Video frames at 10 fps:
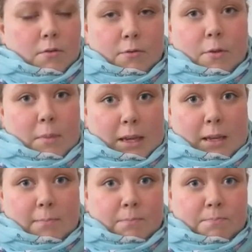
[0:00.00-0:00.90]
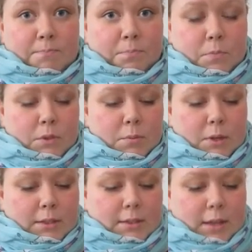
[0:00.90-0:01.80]
for me, to
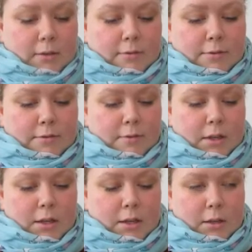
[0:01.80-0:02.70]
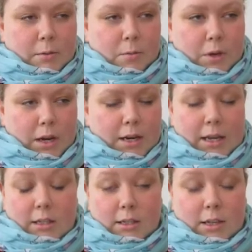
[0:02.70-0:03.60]
myself, when I
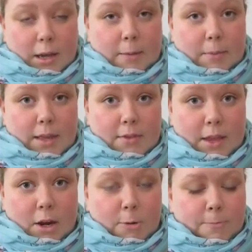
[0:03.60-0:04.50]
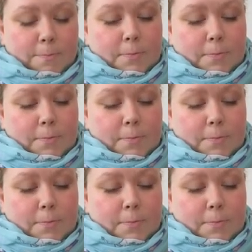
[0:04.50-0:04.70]
next time get there,